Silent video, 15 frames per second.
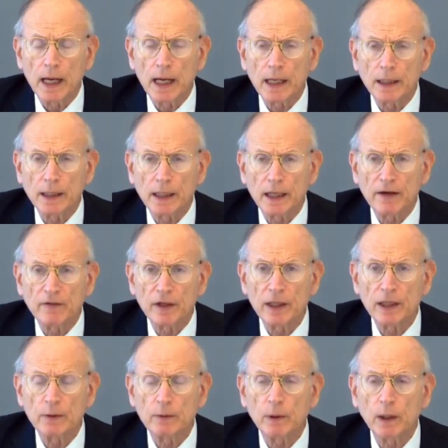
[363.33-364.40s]
and have
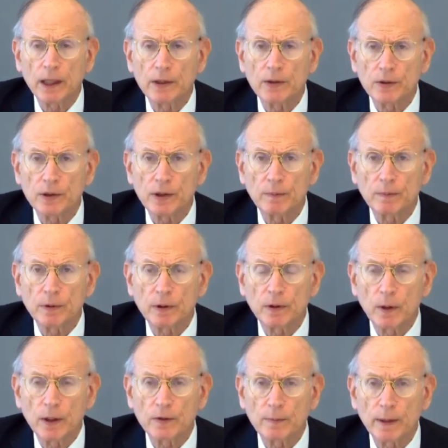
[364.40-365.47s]
any relationship to
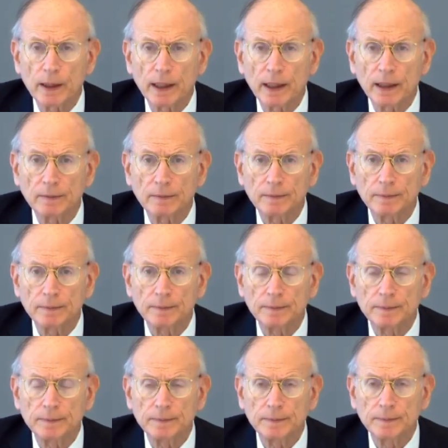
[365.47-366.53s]
the West Bank.
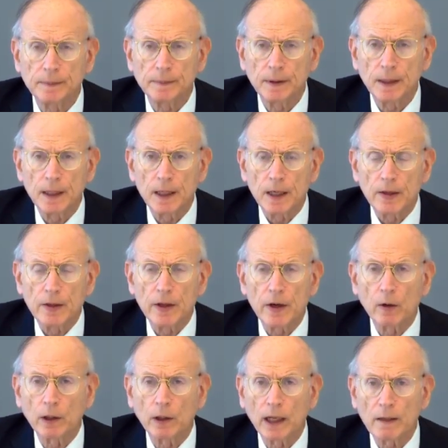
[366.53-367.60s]

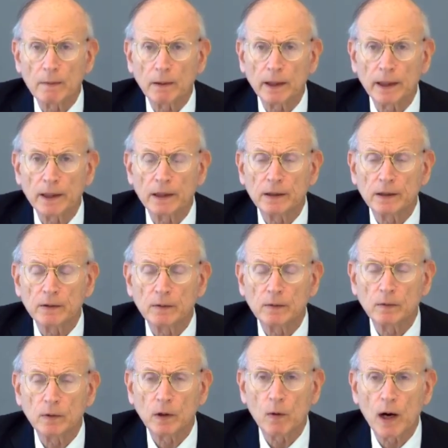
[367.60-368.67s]
There are labeling
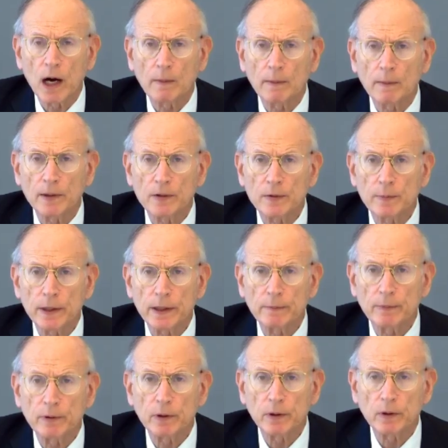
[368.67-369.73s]
requirements
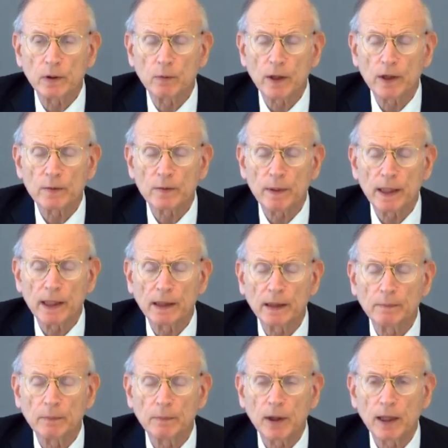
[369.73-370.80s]
being put on West Bank
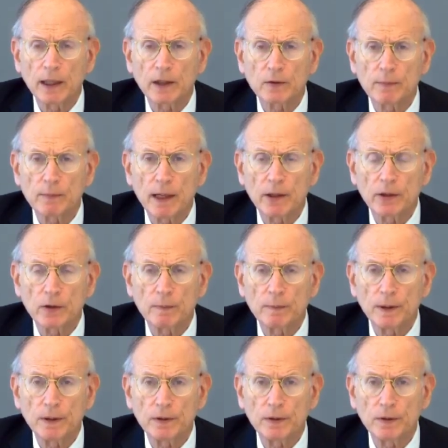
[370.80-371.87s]
products by the
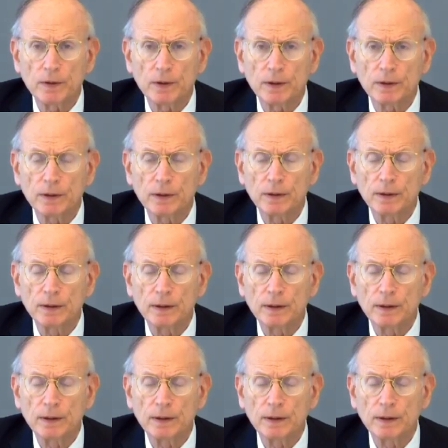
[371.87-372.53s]
European Union.